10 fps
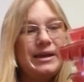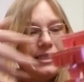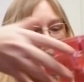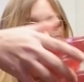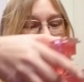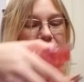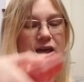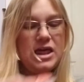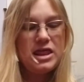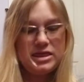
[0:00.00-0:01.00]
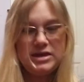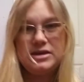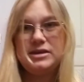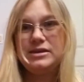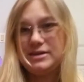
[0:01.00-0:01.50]
in
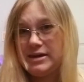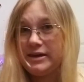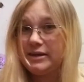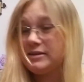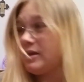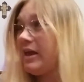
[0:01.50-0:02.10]
the kit.